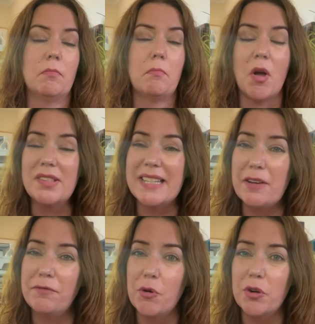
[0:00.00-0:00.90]
mostly
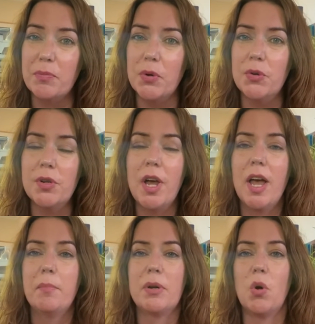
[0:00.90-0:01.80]
affordable,
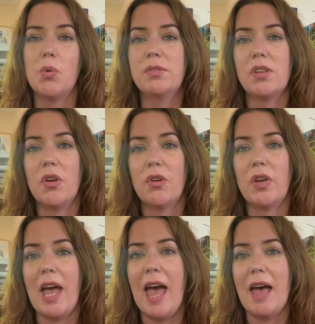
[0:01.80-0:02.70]
but
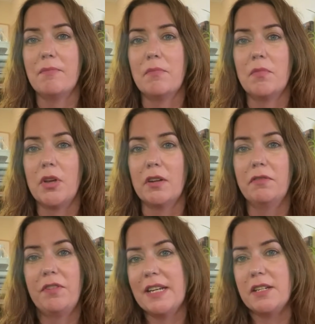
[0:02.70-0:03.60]
also going to
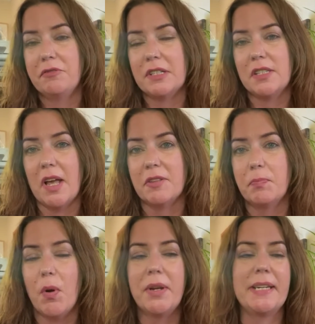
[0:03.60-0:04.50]
fit different size
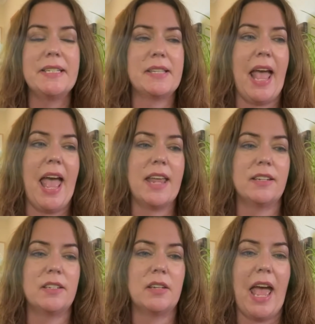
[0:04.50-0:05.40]
bodies
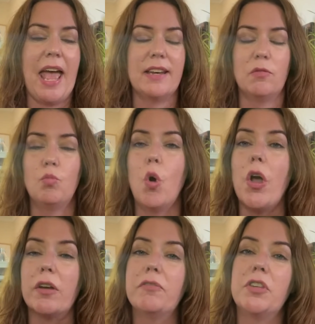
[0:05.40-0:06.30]
and
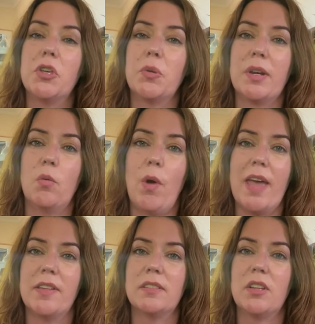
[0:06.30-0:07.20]
work for you in a
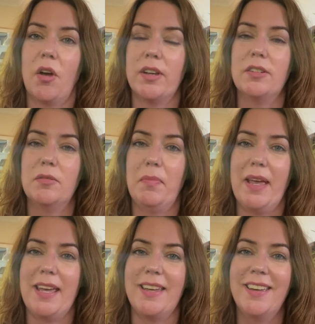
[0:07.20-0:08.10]
way that's going to
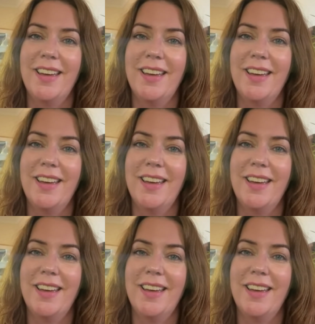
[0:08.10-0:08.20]
be